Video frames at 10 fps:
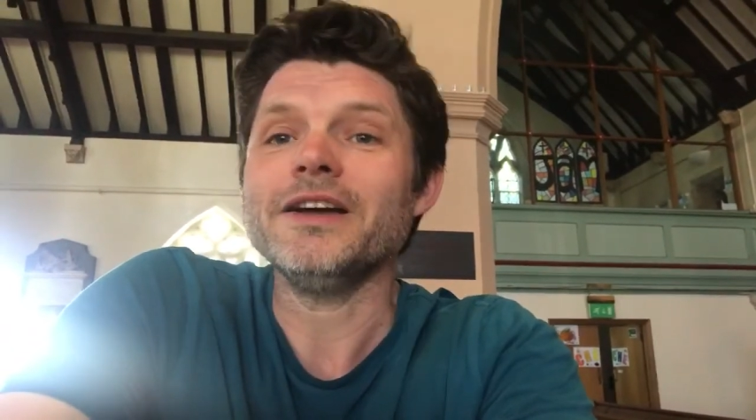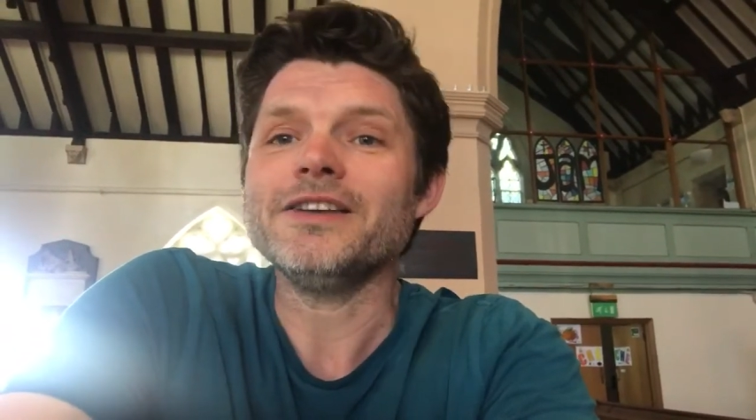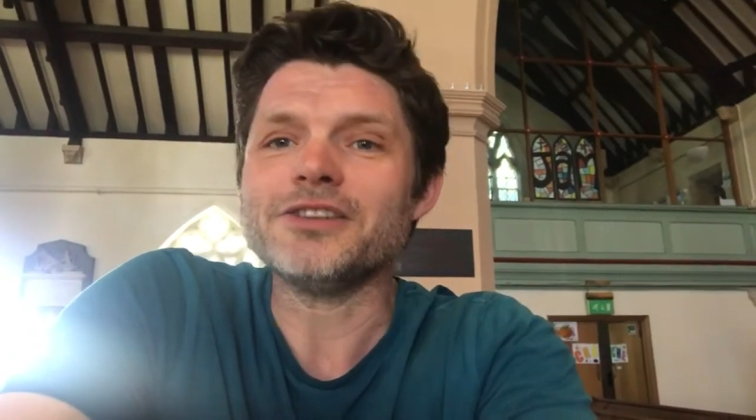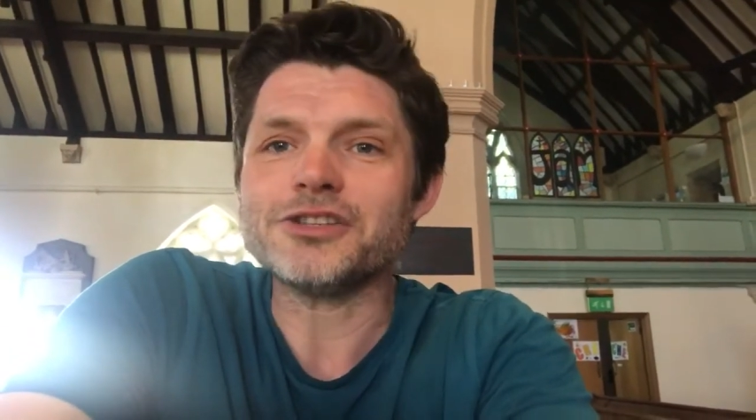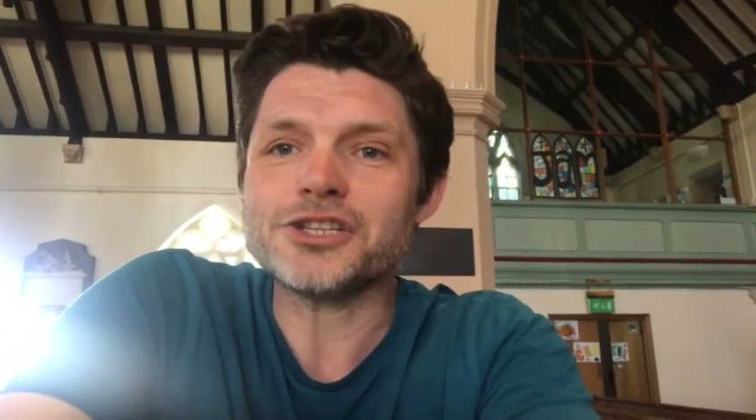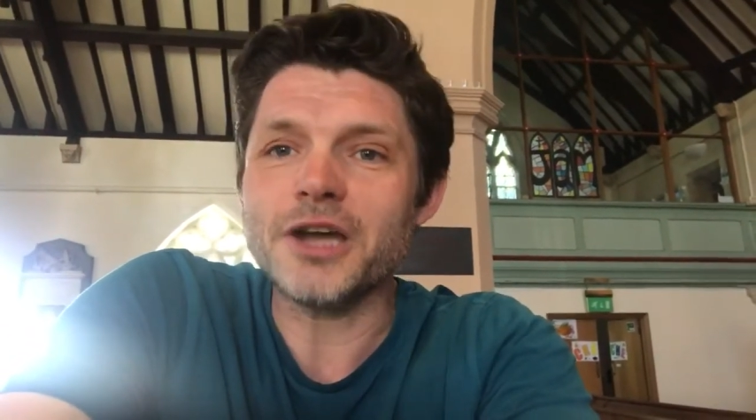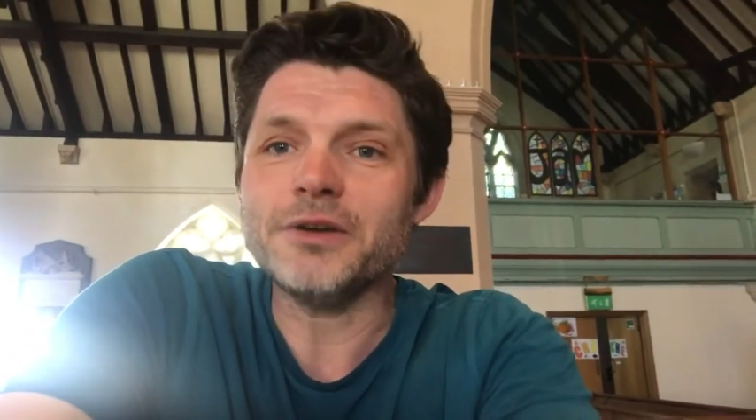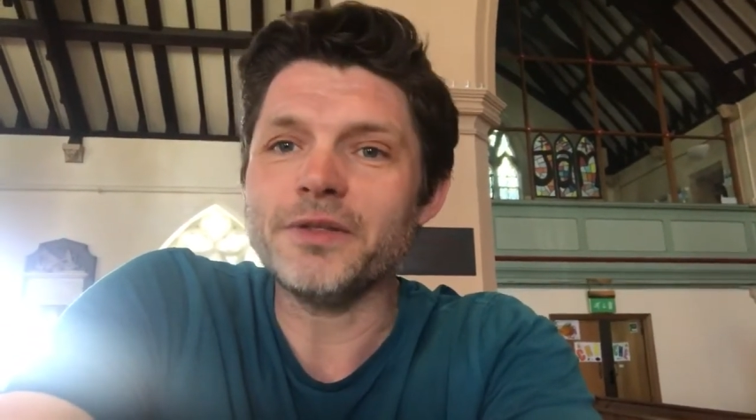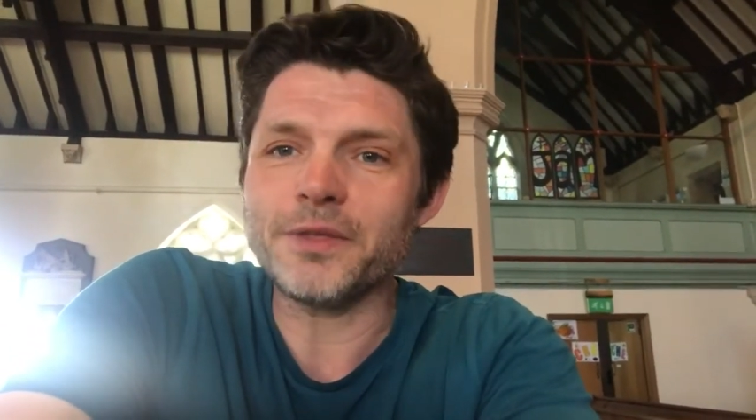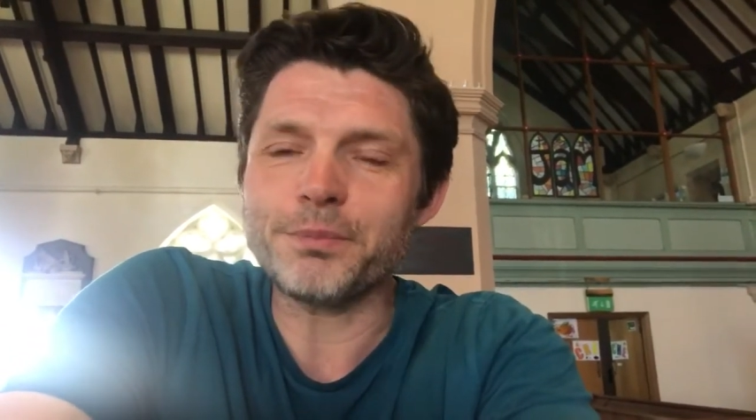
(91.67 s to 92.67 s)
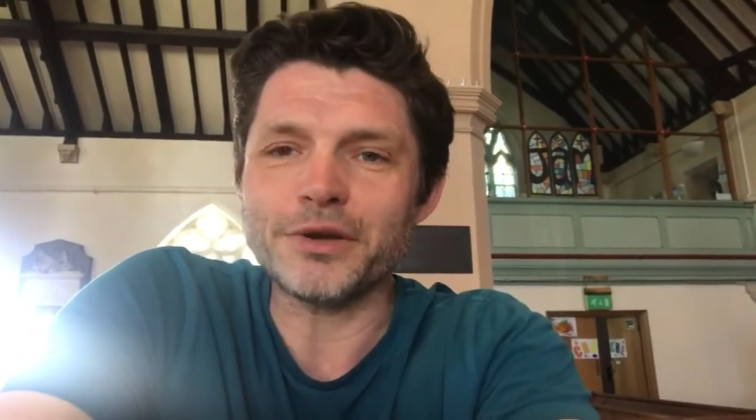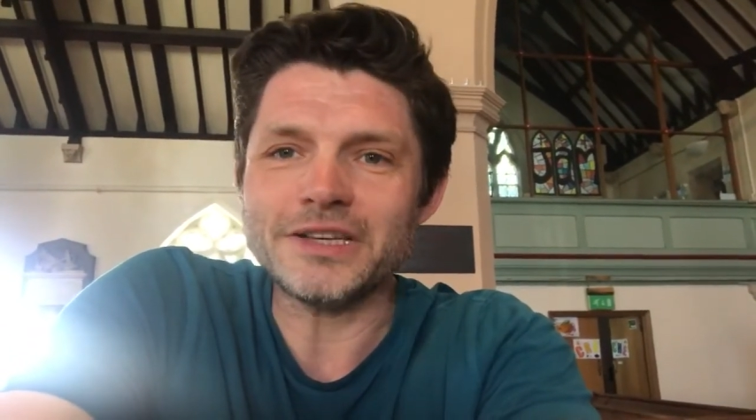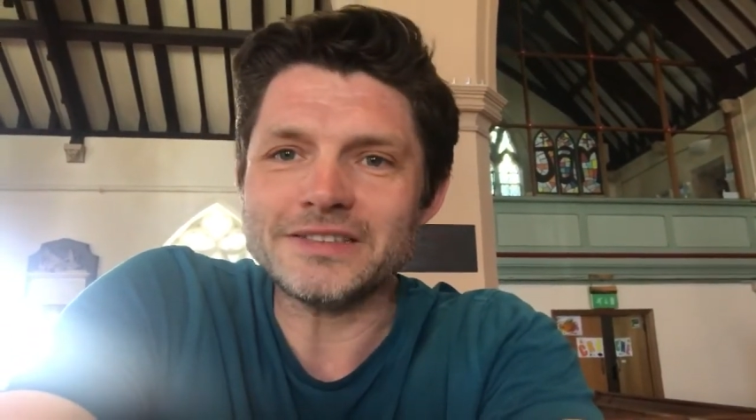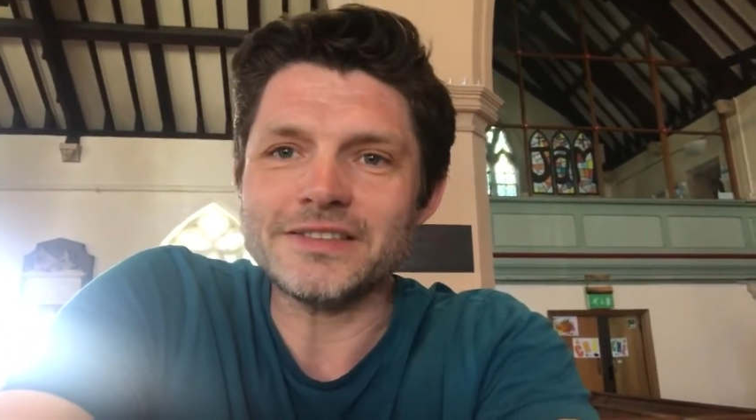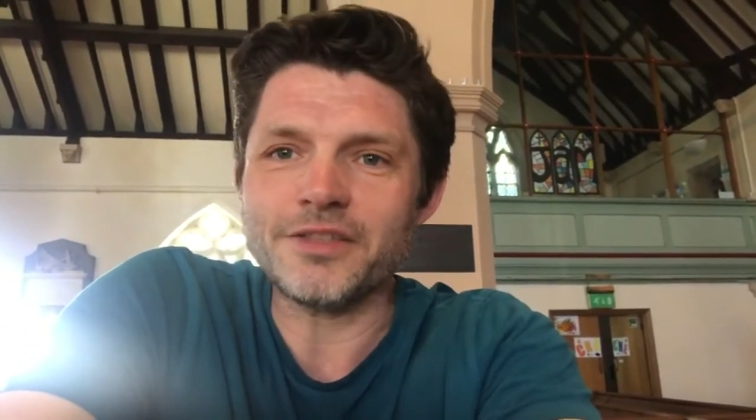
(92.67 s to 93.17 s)
to show that the
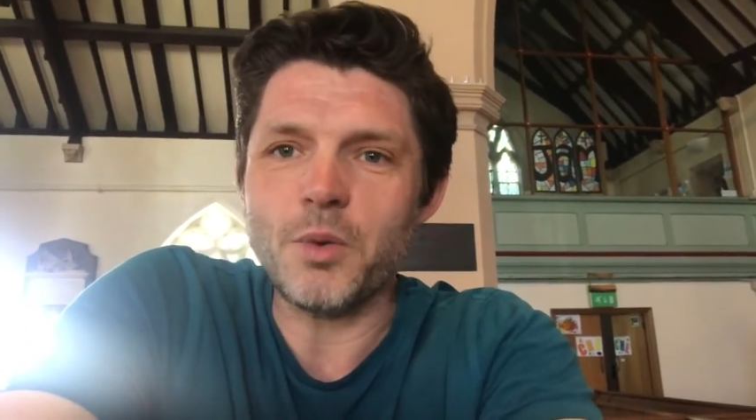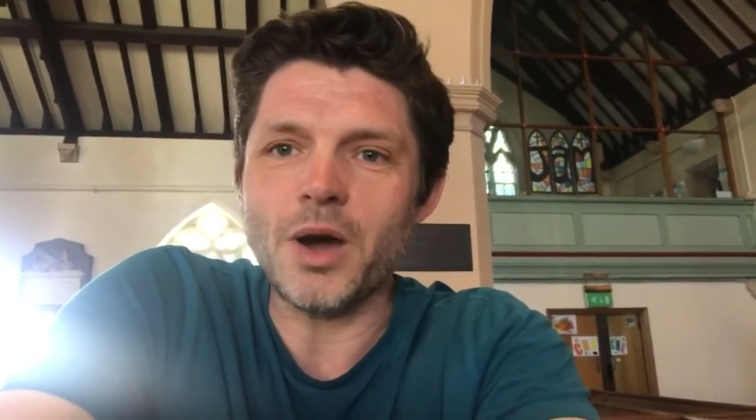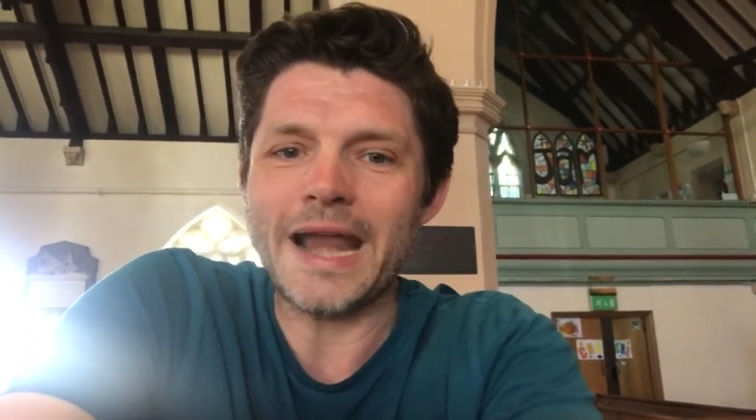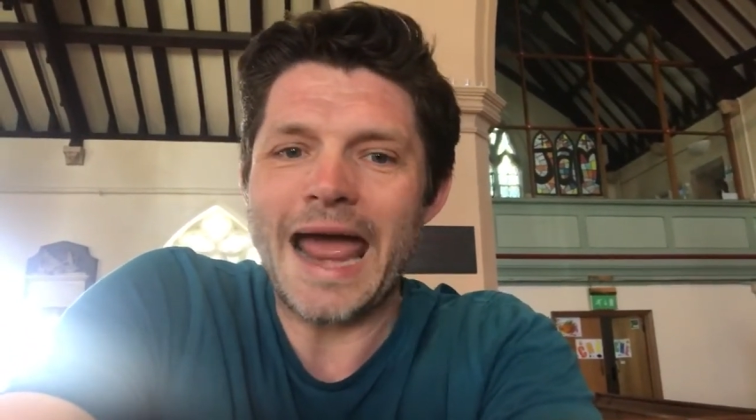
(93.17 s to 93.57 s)
priest is the one